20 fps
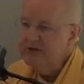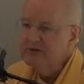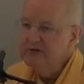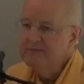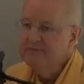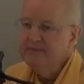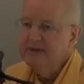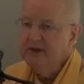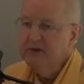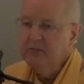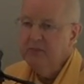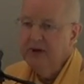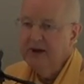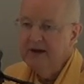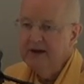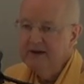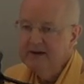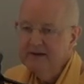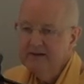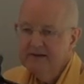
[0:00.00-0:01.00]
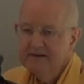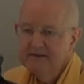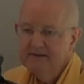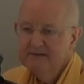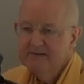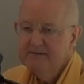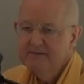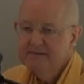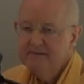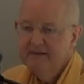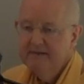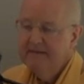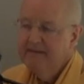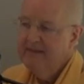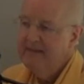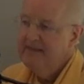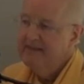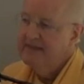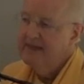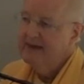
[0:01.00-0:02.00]
should be aware
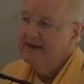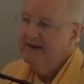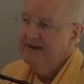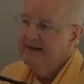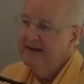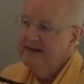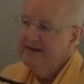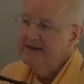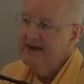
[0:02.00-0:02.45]
that a